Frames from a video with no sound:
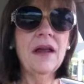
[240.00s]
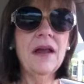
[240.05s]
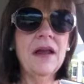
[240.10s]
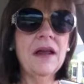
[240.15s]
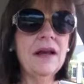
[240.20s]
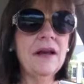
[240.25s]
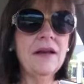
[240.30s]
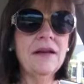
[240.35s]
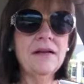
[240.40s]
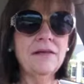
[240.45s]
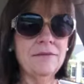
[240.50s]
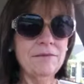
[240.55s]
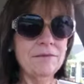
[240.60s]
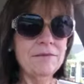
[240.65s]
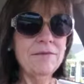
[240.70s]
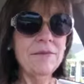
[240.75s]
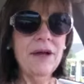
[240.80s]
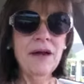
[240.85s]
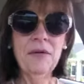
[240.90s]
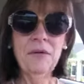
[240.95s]
and
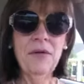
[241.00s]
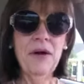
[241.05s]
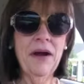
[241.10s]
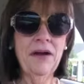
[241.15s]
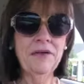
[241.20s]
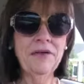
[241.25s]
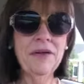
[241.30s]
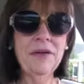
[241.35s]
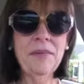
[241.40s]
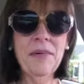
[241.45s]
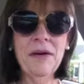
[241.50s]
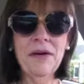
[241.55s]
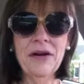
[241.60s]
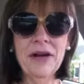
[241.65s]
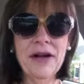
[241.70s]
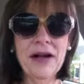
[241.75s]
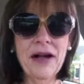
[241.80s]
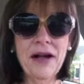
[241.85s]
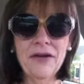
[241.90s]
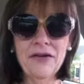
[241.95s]
it, wound up
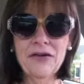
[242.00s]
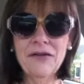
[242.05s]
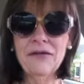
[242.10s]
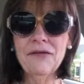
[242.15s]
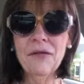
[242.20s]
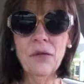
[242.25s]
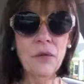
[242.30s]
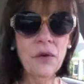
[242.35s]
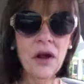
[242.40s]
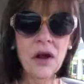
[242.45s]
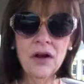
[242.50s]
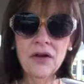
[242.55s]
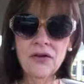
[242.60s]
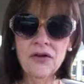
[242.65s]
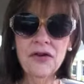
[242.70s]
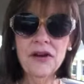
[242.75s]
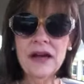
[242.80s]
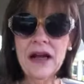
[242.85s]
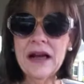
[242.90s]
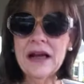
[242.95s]
only costing
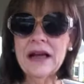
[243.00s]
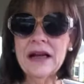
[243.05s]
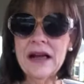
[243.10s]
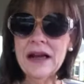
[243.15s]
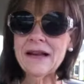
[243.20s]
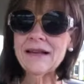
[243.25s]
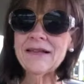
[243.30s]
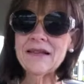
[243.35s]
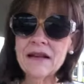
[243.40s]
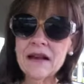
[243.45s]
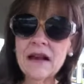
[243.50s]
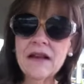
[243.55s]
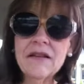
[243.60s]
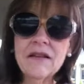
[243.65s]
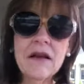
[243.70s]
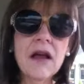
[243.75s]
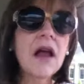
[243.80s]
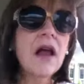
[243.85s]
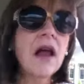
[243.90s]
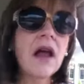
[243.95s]

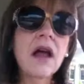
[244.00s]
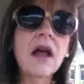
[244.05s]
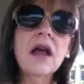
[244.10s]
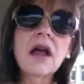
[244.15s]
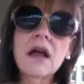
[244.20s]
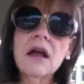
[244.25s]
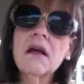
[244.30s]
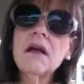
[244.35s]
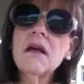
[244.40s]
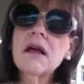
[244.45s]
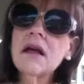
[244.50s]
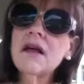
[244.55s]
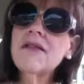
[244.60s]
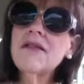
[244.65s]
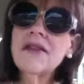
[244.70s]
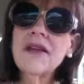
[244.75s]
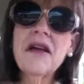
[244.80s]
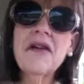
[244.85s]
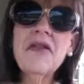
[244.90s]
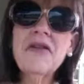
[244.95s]
$4.99
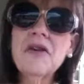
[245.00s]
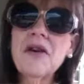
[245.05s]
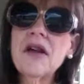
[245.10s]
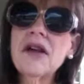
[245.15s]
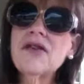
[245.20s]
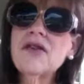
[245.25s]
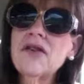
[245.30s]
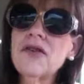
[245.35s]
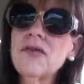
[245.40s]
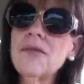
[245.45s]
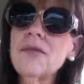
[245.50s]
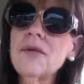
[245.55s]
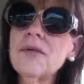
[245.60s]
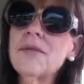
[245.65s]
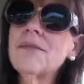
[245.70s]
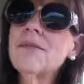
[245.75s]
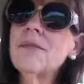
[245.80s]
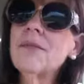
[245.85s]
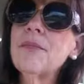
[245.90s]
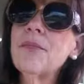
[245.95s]
because the other lunches
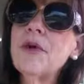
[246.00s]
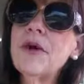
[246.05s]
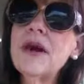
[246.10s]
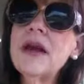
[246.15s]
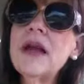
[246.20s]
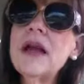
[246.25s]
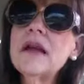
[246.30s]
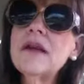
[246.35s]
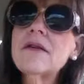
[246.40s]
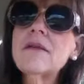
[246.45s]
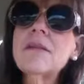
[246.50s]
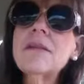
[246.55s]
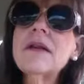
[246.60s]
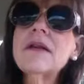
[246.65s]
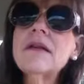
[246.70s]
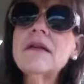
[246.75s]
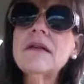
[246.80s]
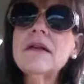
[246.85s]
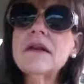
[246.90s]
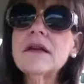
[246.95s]
were pretty
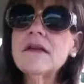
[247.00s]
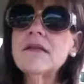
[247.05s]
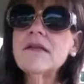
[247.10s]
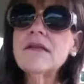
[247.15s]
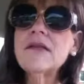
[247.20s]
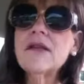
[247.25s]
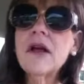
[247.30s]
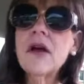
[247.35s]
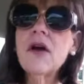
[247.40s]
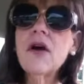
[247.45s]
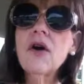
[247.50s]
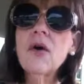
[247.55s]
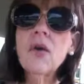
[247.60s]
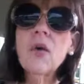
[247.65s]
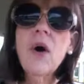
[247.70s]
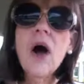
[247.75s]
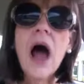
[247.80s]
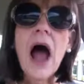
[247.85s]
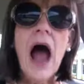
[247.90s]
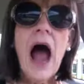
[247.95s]
expensive.
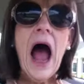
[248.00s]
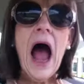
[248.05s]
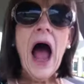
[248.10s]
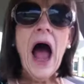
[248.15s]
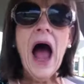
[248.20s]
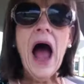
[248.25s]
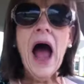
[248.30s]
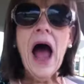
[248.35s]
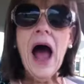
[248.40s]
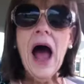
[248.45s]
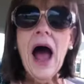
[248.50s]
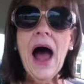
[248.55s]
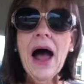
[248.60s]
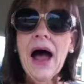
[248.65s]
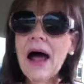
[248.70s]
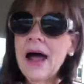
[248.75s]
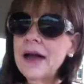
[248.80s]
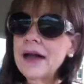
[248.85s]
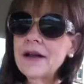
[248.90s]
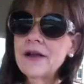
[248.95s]
So
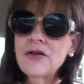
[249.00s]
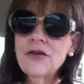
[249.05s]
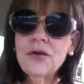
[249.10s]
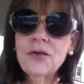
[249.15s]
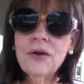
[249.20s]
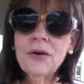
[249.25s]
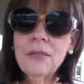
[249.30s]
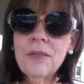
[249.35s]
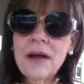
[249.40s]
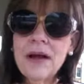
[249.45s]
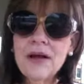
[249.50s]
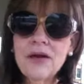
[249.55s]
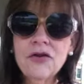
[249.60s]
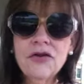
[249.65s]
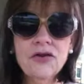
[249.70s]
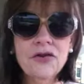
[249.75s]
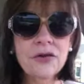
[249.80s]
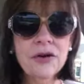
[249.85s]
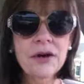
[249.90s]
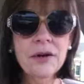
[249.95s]
I enjoyed my little
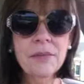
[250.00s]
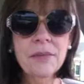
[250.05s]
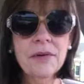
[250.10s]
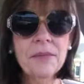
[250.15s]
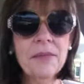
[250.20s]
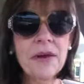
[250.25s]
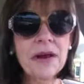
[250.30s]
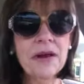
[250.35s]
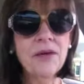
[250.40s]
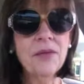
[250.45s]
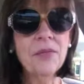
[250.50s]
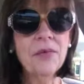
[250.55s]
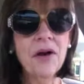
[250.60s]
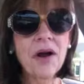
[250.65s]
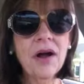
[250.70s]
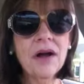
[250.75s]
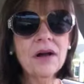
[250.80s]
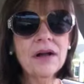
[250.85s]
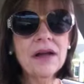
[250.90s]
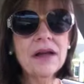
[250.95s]
shrimp and my little
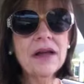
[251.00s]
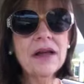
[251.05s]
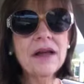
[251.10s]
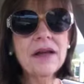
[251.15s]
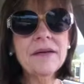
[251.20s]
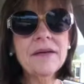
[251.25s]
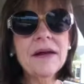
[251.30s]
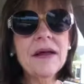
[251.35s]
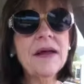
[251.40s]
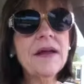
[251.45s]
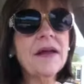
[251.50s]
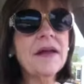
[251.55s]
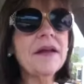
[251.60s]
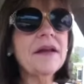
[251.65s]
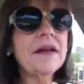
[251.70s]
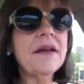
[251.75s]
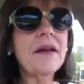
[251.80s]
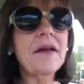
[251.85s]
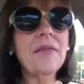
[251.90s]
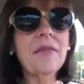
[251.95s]
broccoli
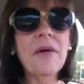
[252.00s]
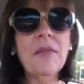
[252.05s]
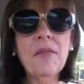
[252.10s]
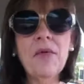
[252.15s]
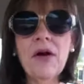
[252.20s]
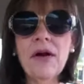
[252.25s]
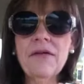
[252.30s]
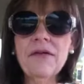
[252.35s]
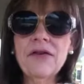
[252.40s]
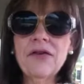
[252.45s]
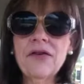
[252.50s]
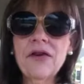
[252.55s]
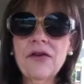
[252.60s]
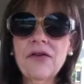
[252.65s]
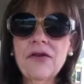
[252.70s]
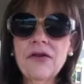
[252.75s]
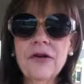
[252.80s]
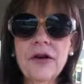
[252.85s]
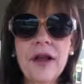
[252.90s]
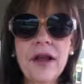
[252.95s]
and uh, my breakfast
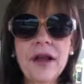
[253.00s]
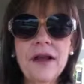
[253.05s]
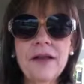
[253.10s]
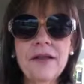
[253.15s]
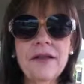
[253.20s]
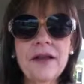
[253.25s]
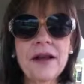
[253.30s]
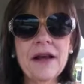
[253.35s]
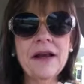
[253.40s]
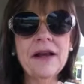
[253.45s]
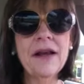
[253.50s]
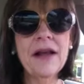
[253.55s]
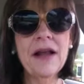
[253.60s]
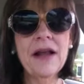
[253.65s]
yesterday. And then